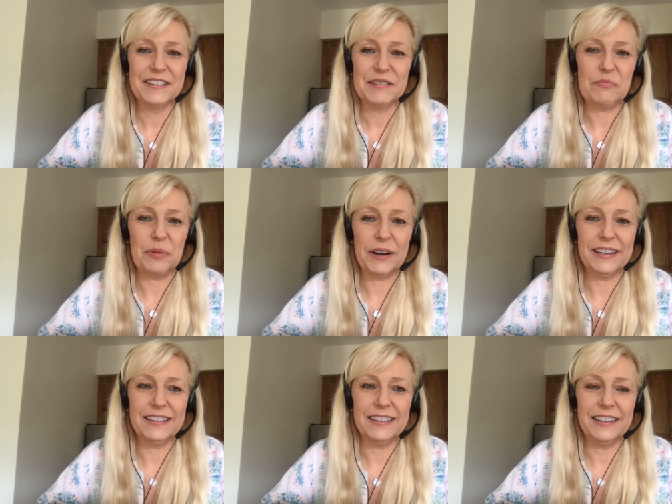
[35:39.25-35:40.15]
But, mm.
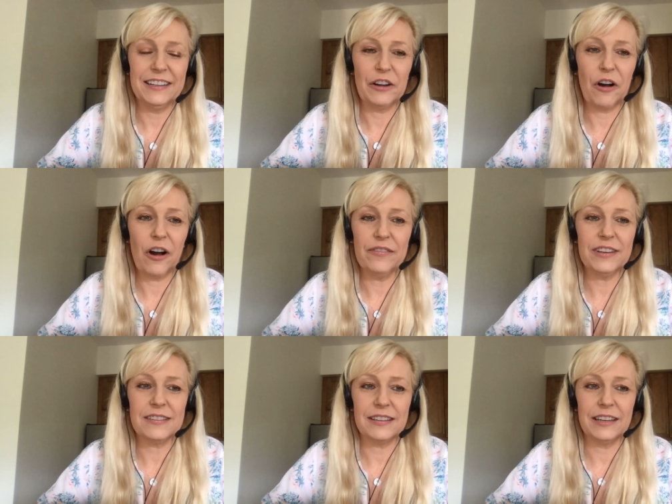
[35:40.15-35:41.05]
you know,
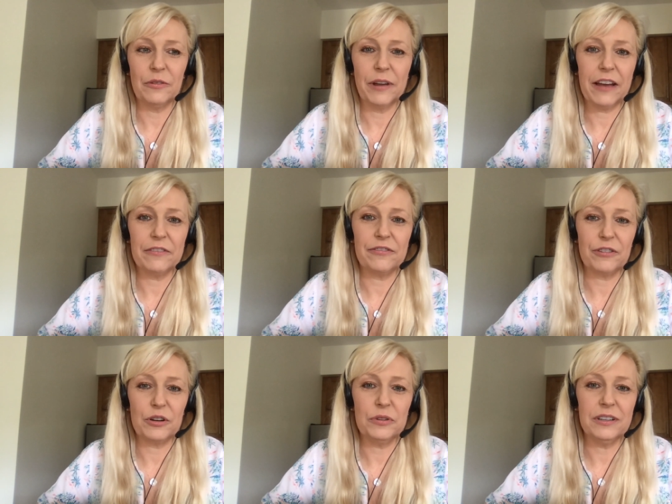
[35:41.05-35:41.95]
obviously we have free
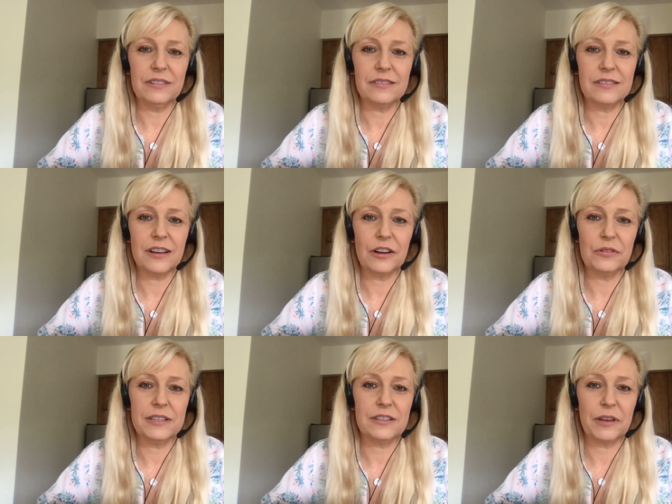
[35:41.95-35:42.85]
will, so it's
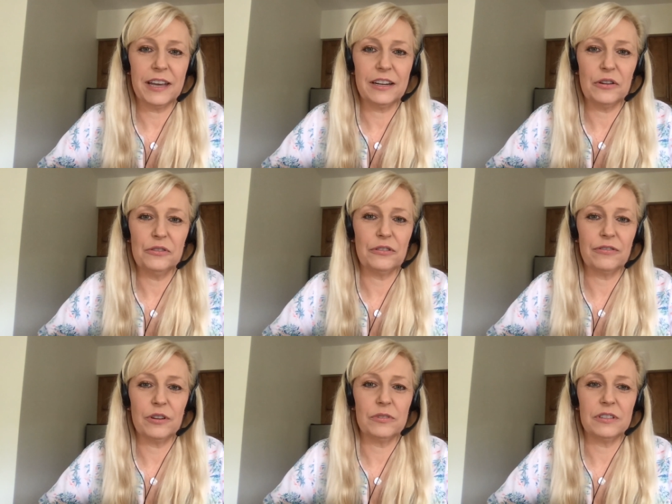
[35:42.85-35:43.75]
okay to own your free will
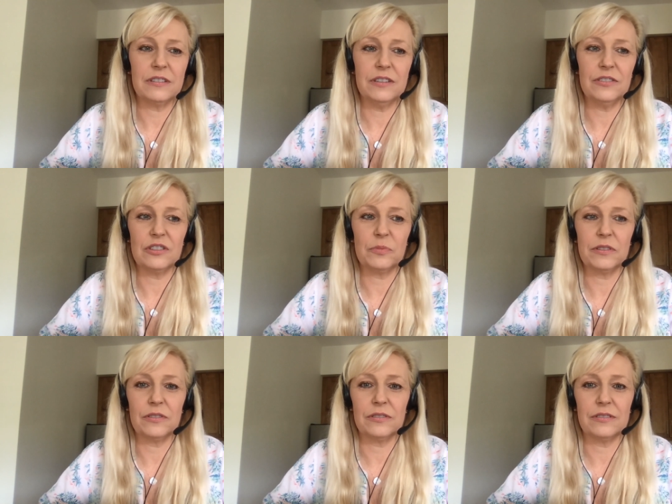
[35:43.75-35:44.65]
decisions, but
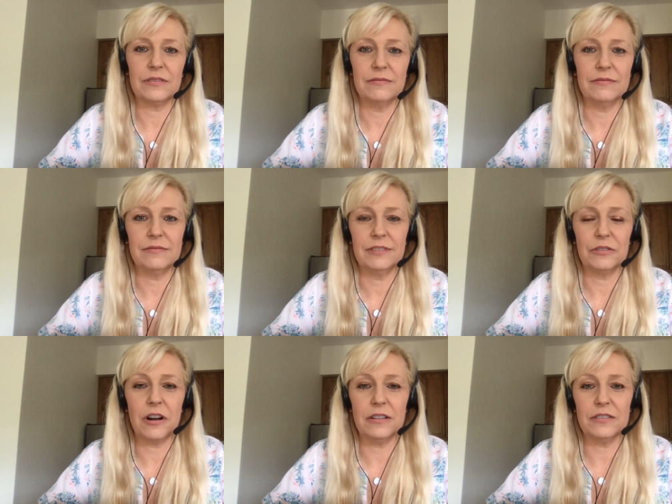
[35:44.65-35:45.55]
there's, you know,
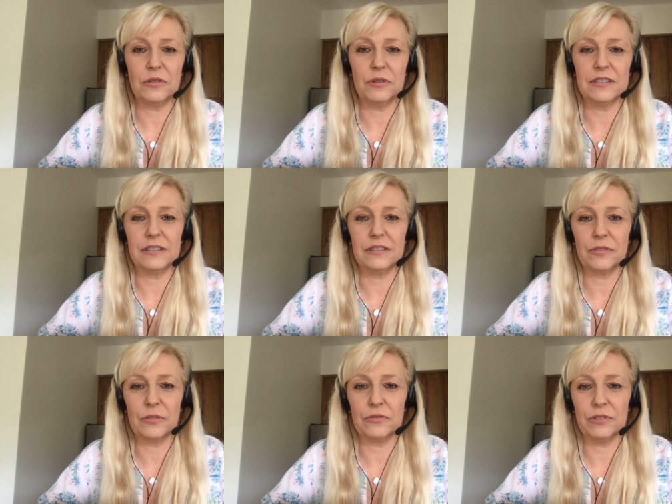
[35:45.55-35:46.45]
consequences for those
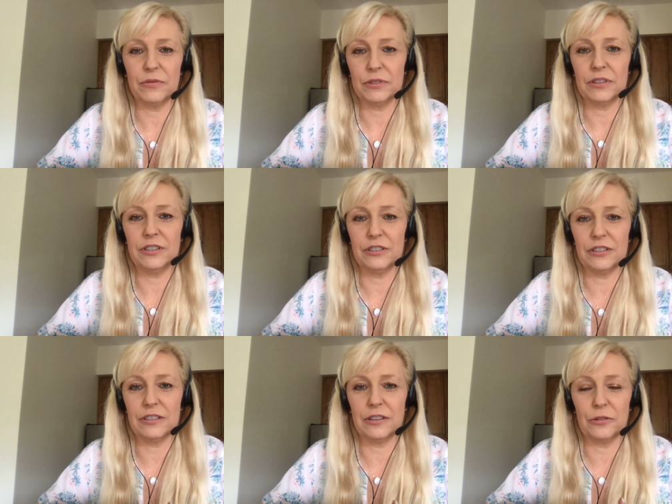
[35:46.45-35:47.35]
free will decisions, and
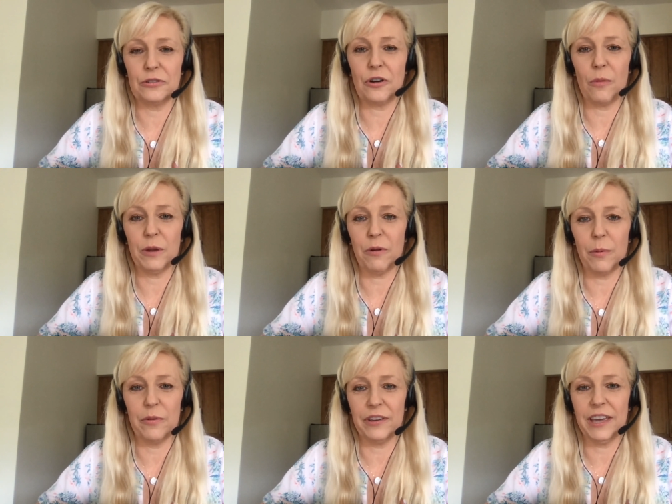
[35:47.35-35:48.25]
there's karmic
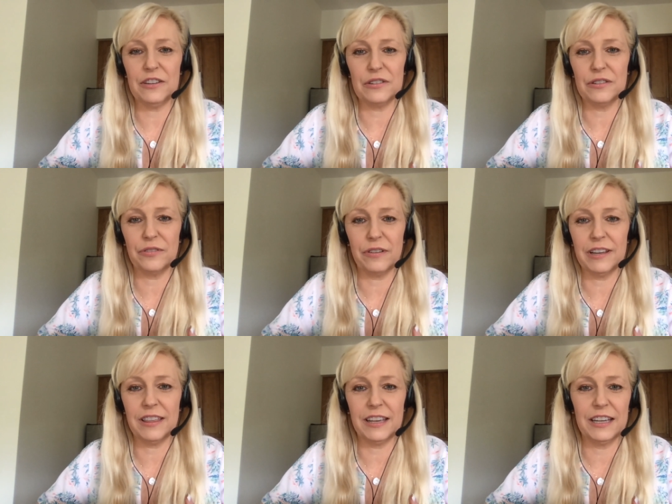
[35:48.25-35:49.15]
ramifications for everything.